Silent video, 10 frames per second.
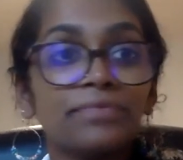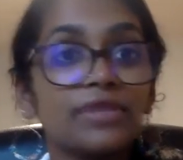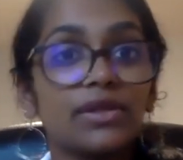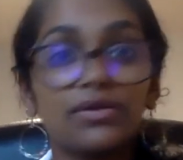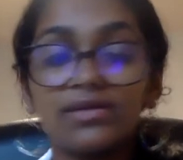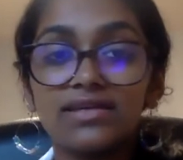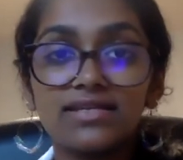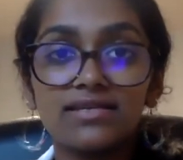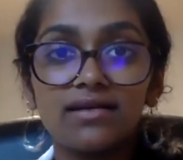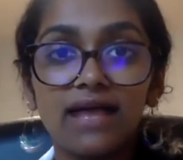you know,
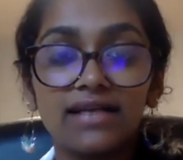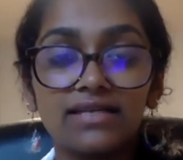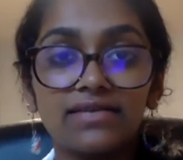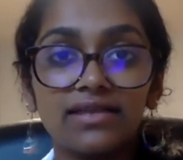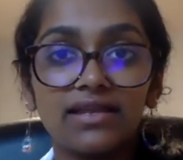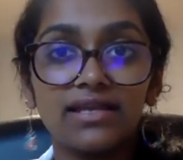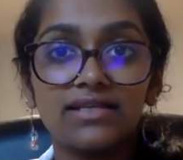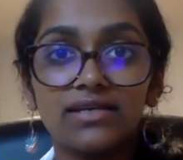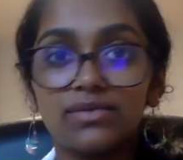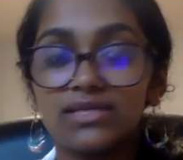this activity that I
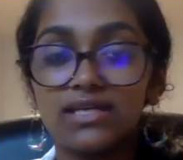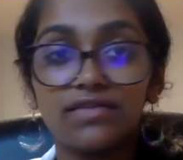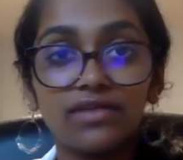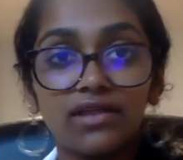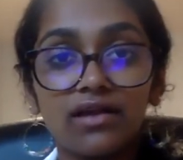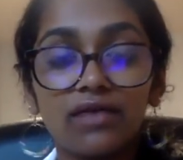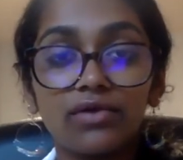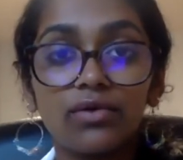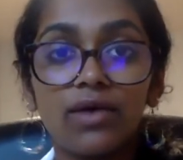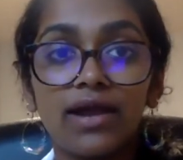did was definitely not
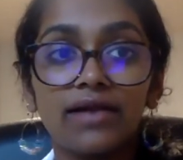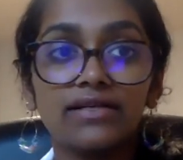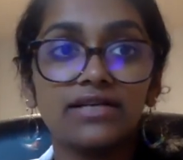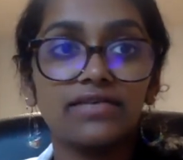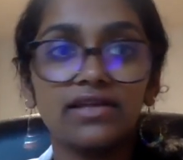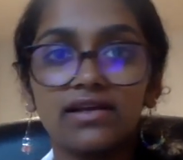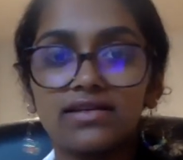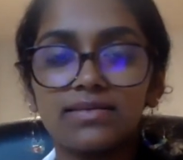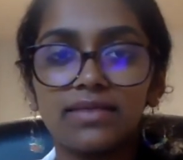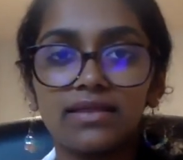required, definitely
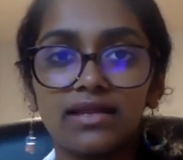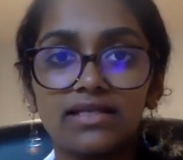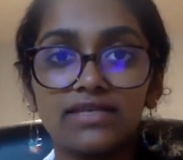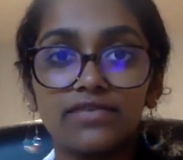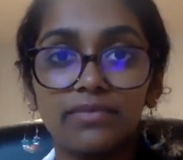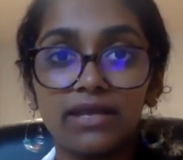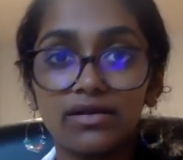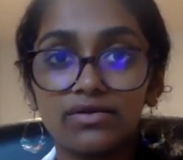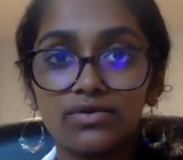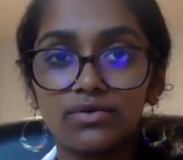not something that I did for
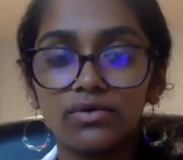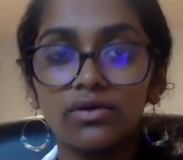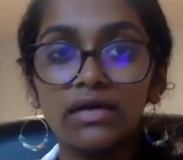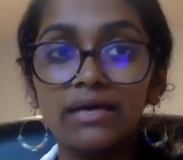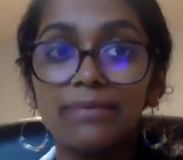medical school,